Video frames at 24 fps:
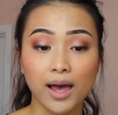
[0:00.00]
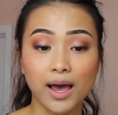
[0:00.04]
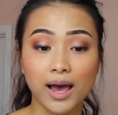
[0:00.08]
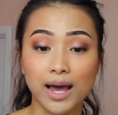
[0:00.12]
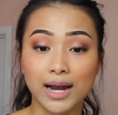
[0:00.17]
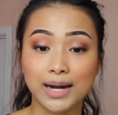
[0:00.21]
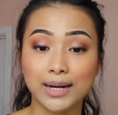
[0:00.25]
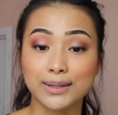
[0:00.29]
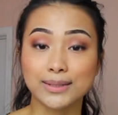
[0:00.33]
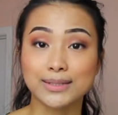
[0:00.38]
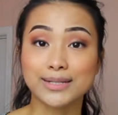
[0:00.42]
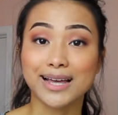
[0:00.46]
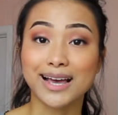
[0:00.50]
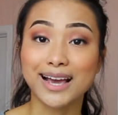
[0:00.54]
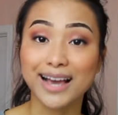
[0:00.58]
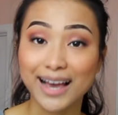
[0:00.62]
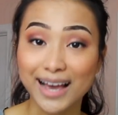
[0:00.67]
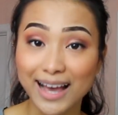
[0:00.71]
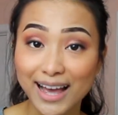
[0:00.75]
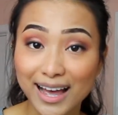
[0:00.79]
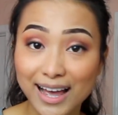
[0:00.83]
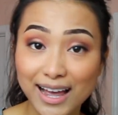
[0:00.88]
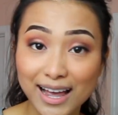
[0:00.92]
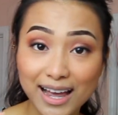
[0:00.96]
And I was like,
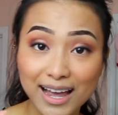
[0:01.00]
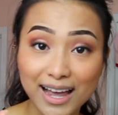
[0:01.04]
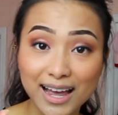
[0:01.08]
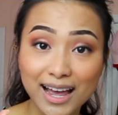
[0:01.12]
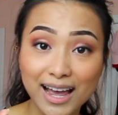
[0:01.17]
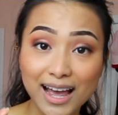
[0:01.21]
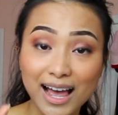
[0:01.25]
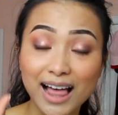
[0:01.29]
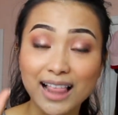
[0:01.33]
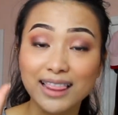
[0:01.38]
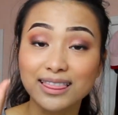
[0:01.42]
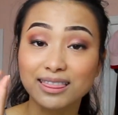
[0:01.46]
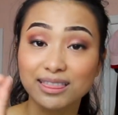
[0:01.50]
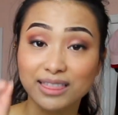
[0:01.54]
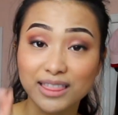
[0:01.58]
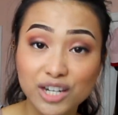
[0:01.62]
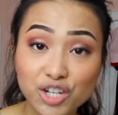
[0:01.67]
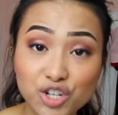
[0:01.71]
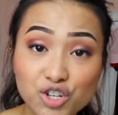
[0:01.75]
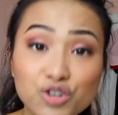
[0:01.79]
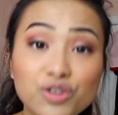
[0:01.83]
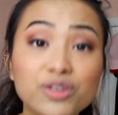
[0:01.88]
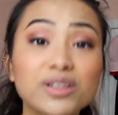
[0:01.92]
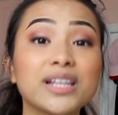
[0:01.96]

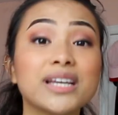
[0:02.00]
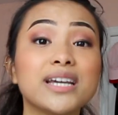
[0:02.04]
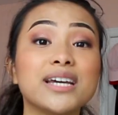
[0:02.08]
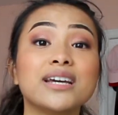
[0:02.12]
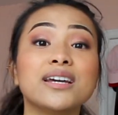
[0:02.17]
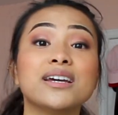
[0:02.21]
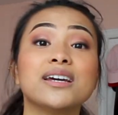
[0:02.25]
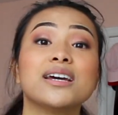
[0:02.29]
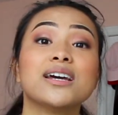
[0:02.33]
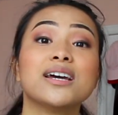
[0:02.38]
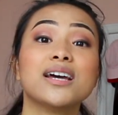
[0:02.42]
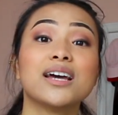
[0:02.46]
literally,